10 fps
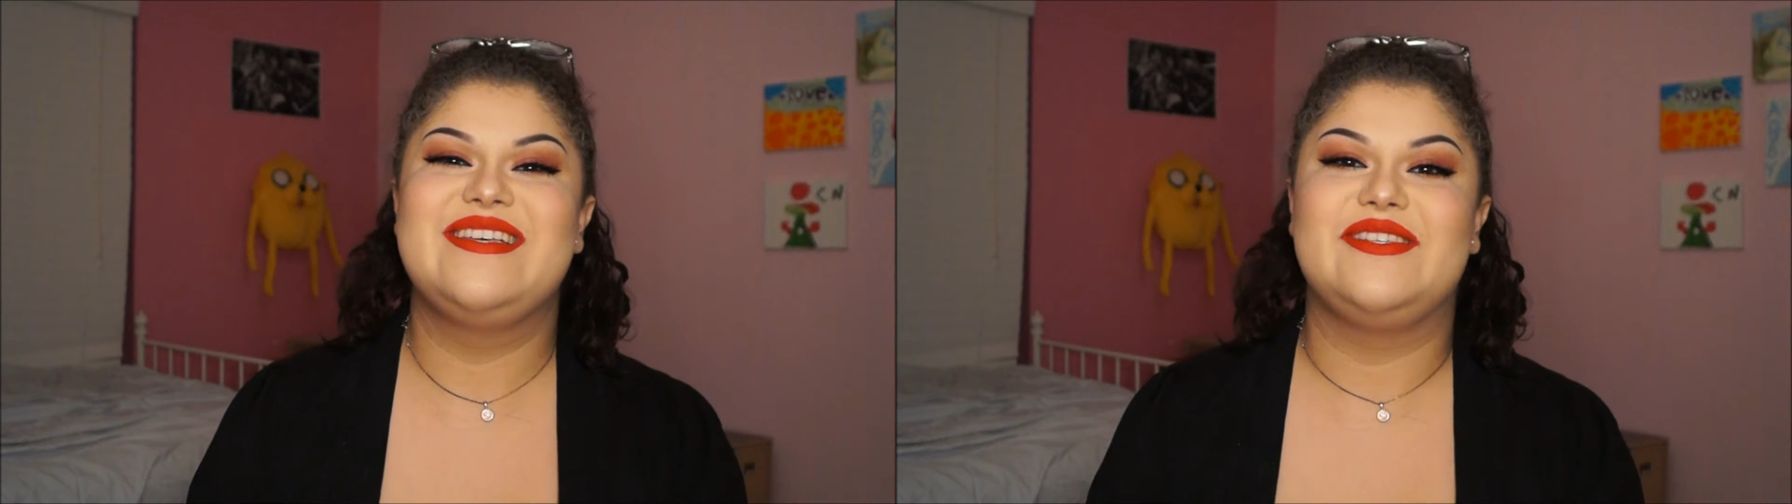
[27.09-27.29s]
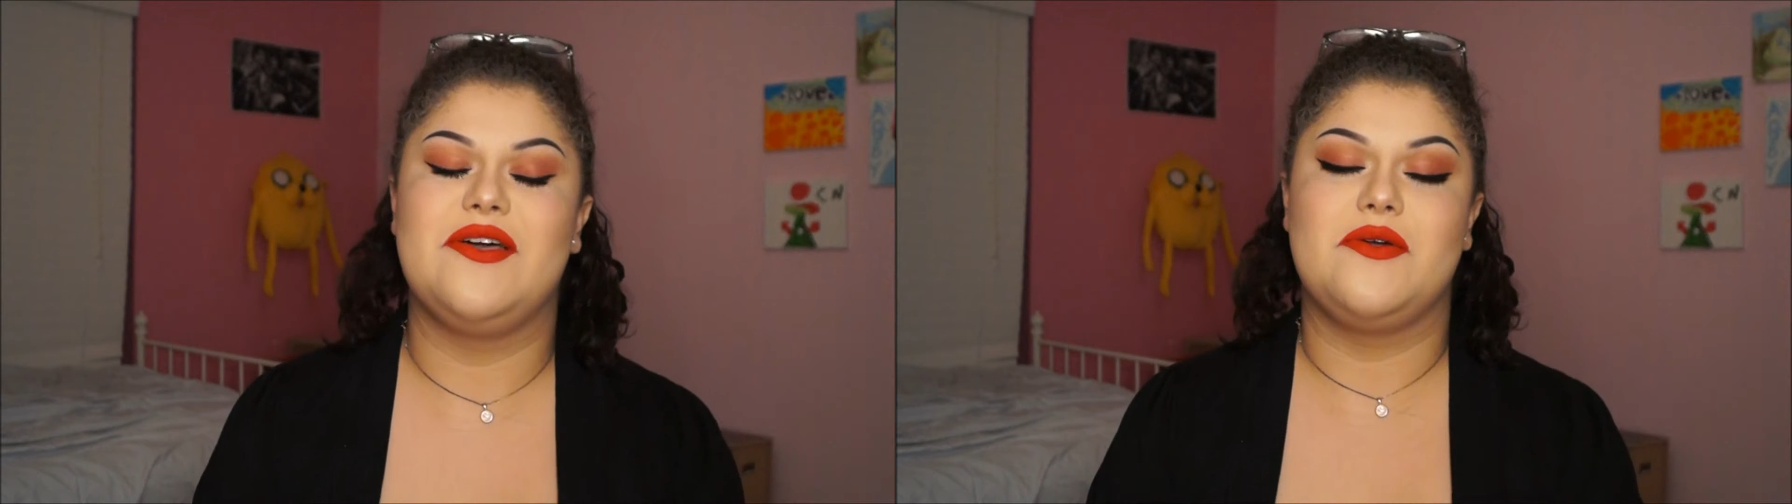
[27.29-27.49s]

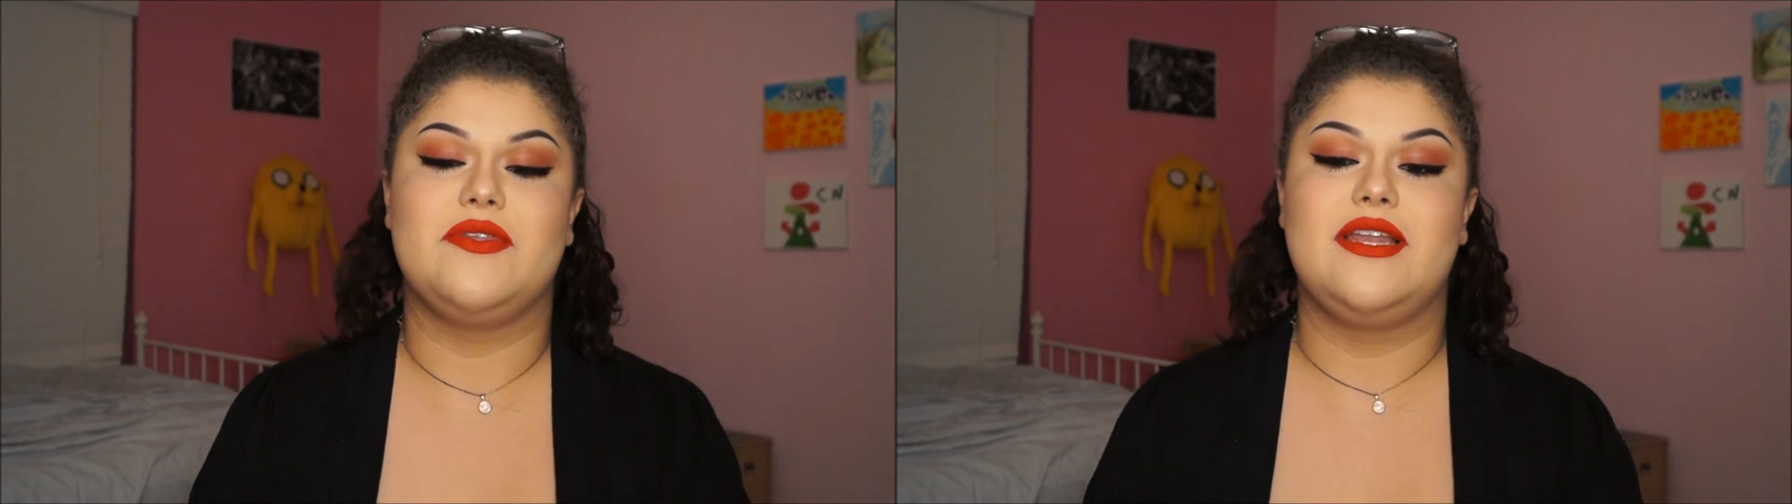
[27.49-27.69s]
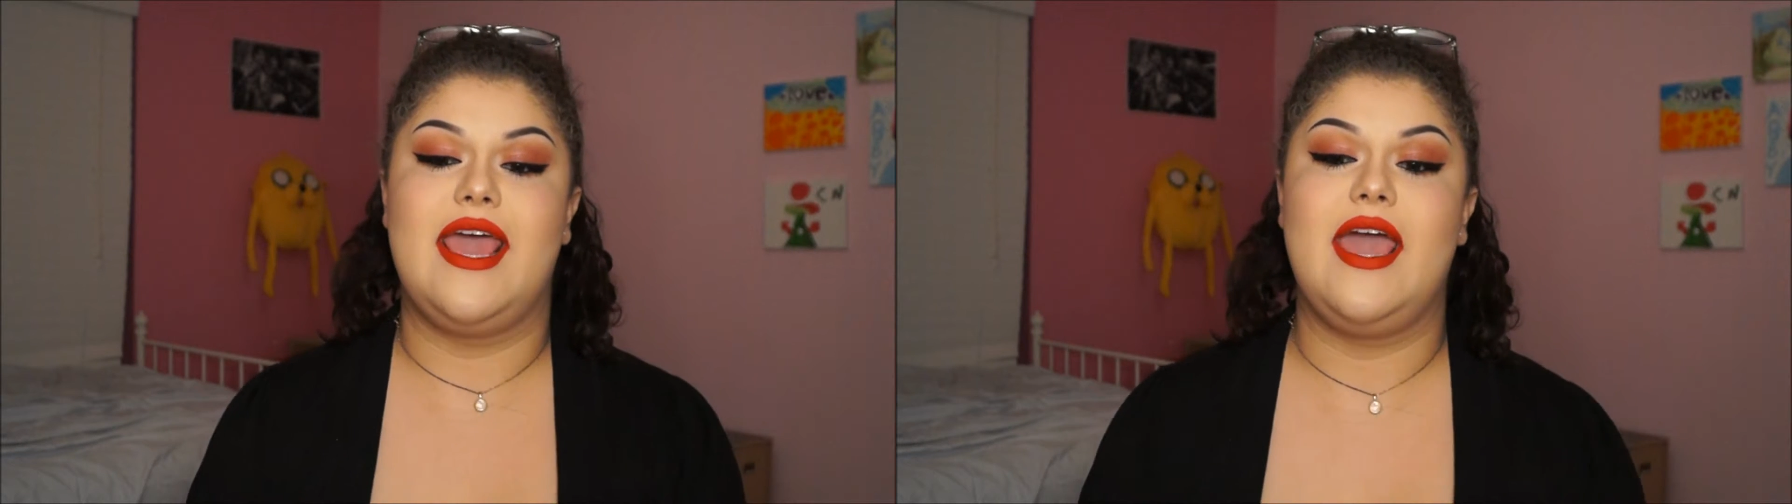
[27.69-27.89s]
So
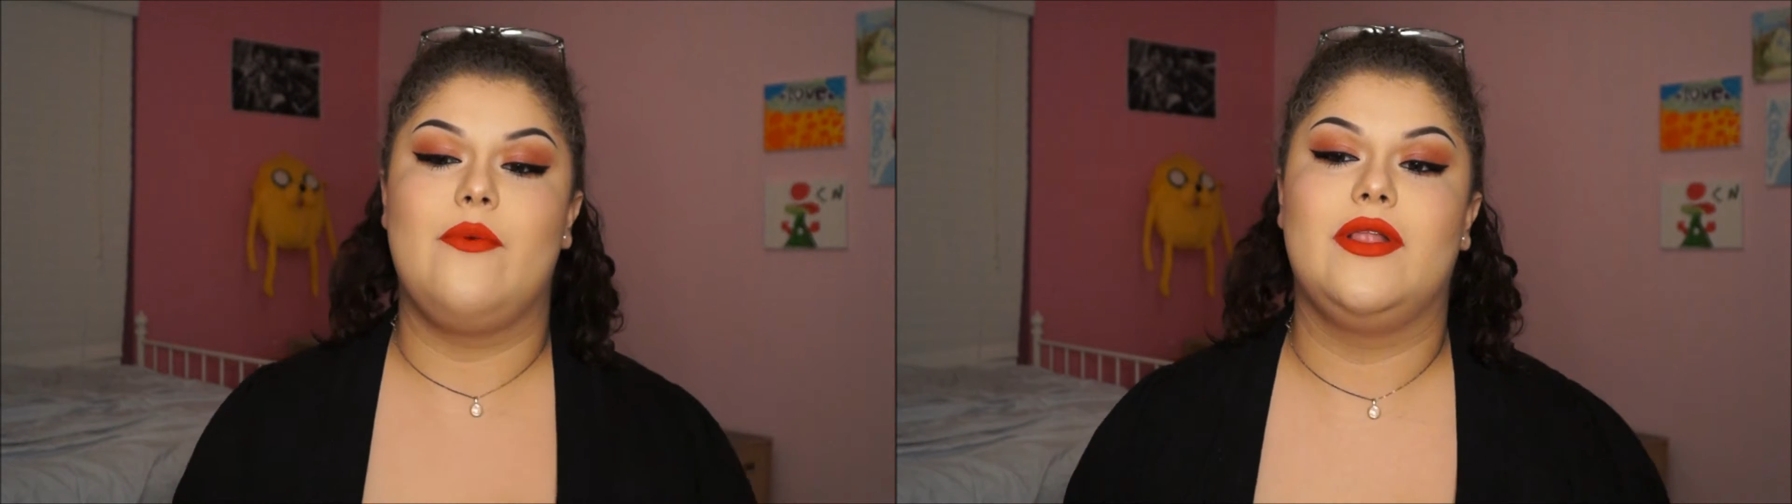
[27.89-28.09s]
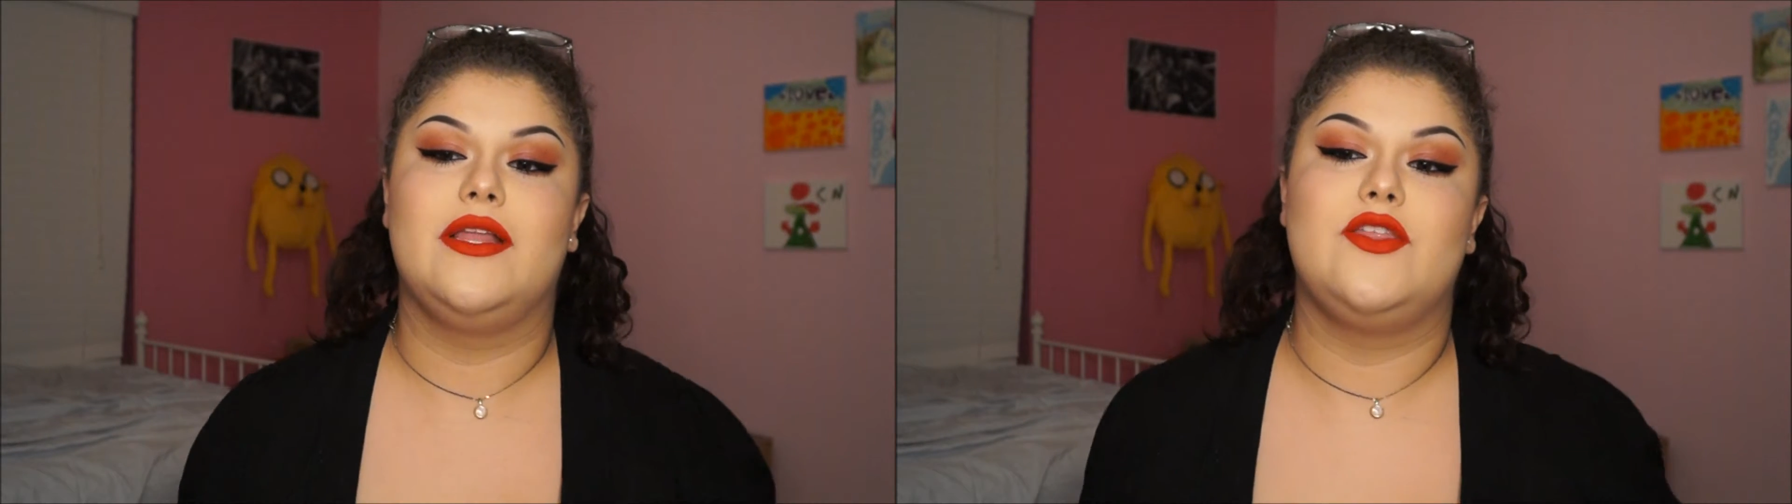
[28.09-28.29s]
today I
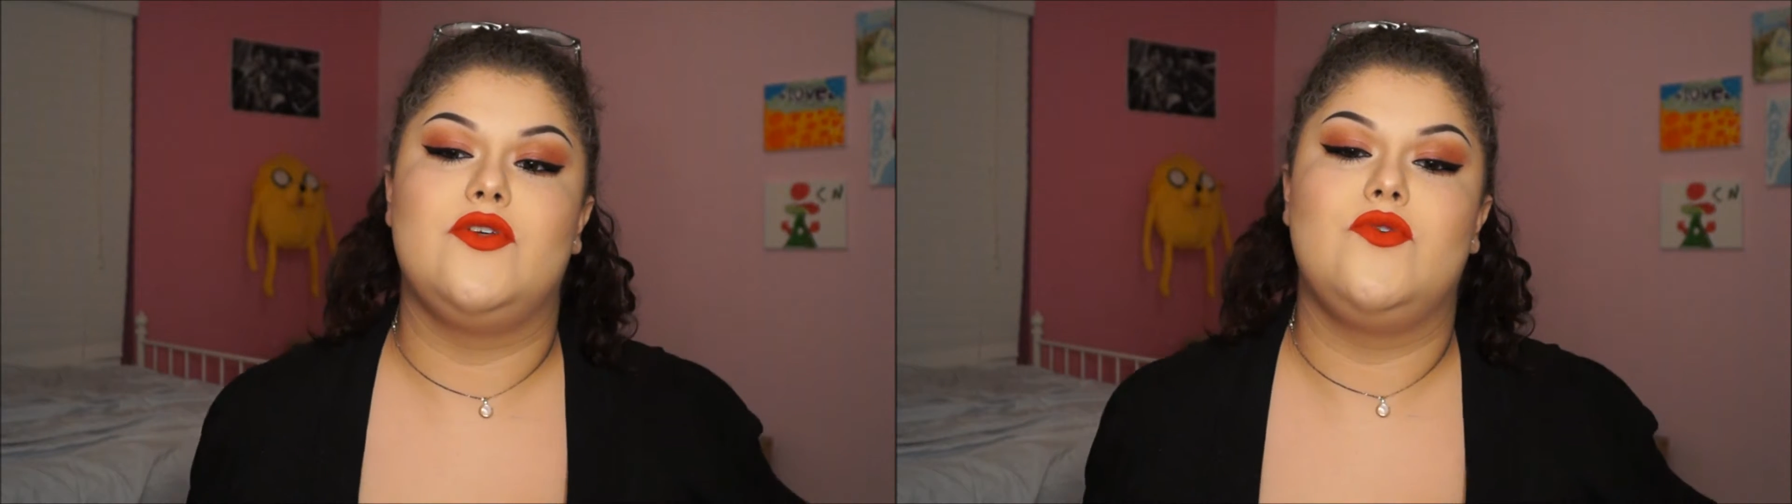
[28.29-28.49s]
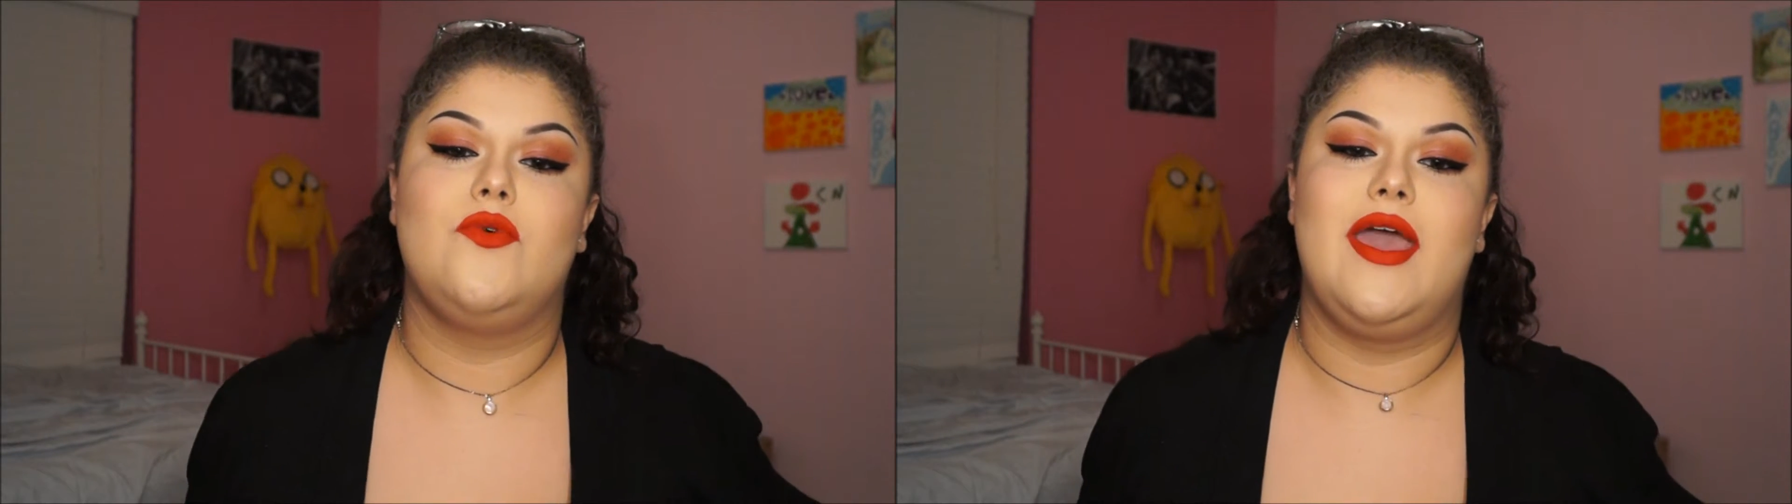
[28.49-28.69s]
wanted to
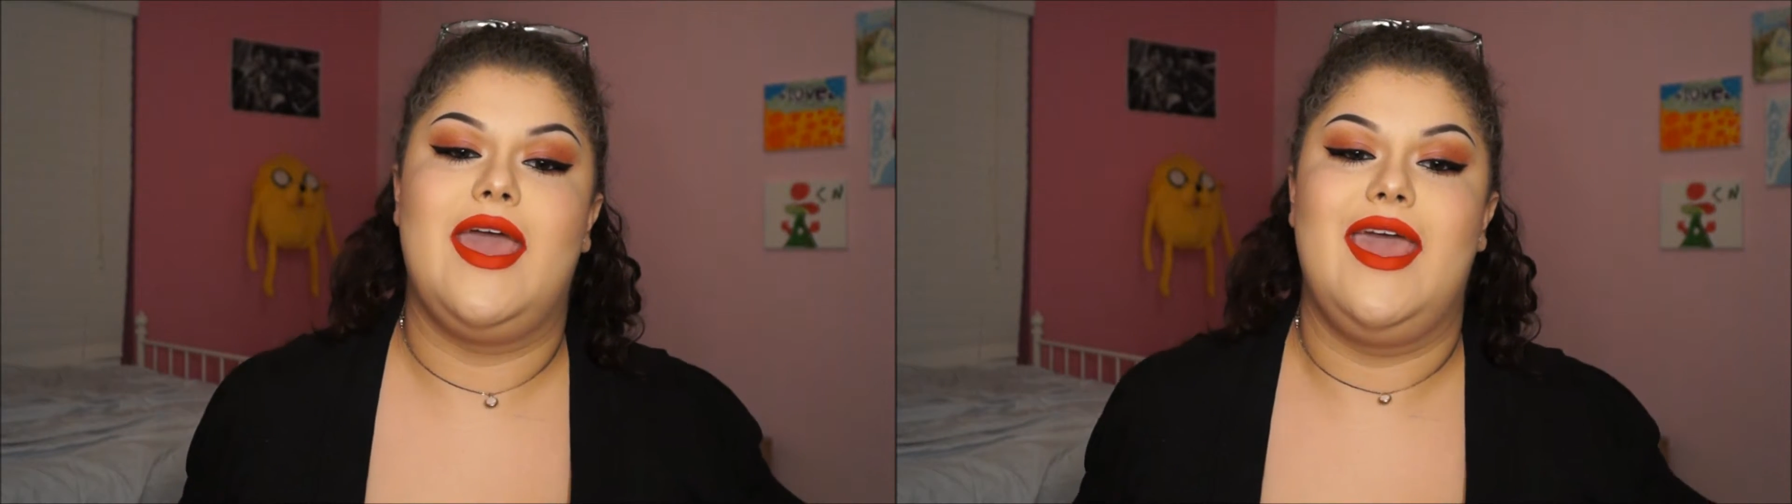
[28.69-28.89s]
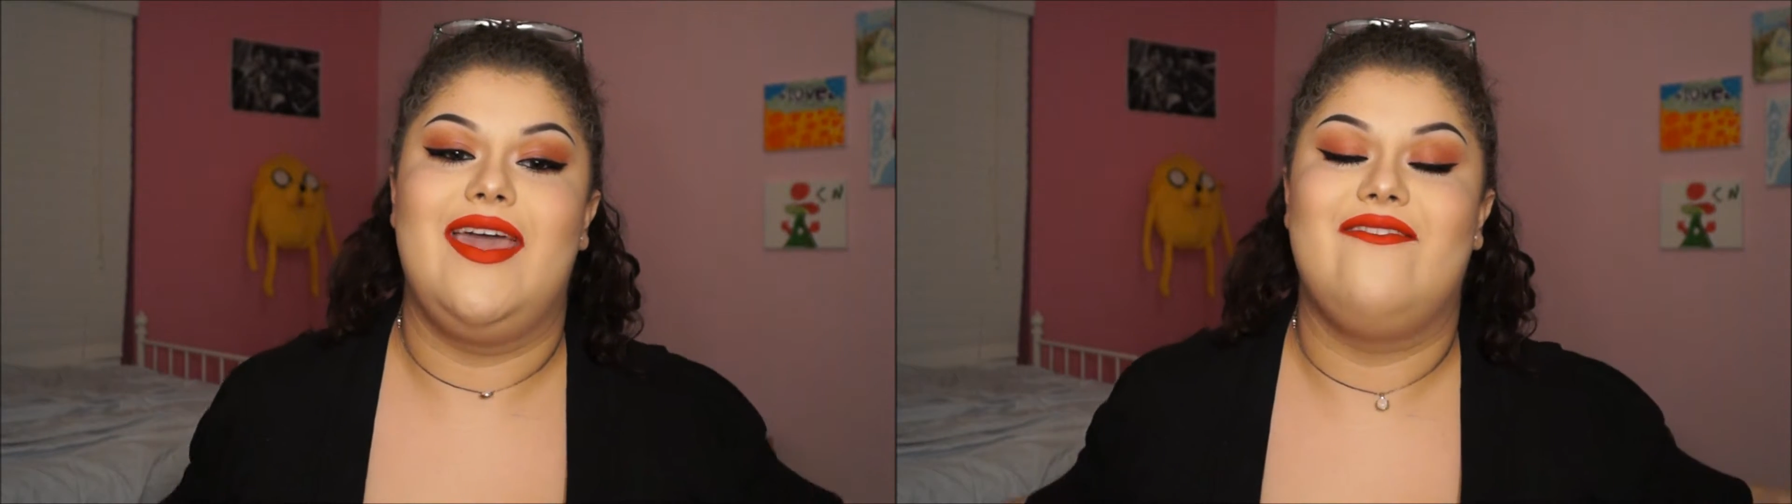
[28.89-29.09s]
do a